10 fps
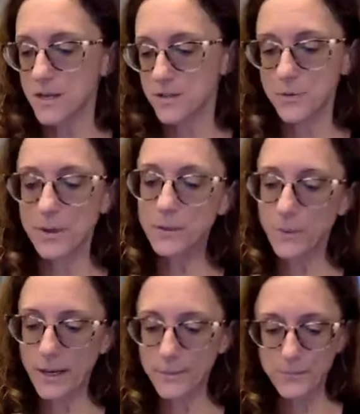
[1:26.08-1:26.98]
So
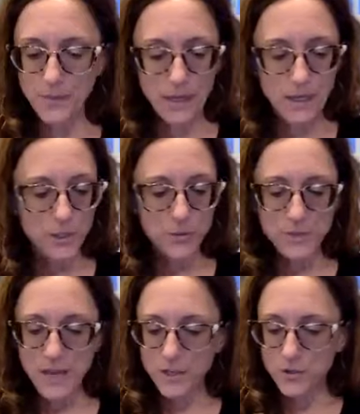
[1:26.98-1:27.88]
anyway, you
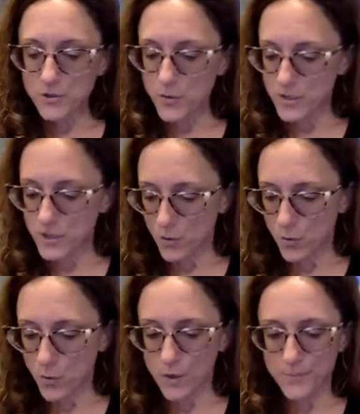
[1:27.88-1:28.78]
take your stretchy
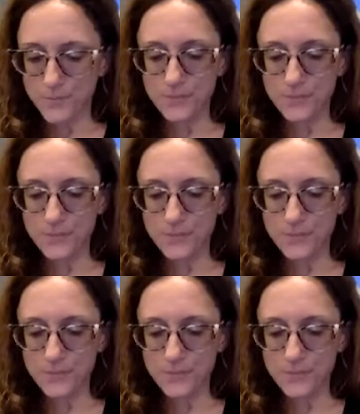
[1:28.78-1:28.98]
cord.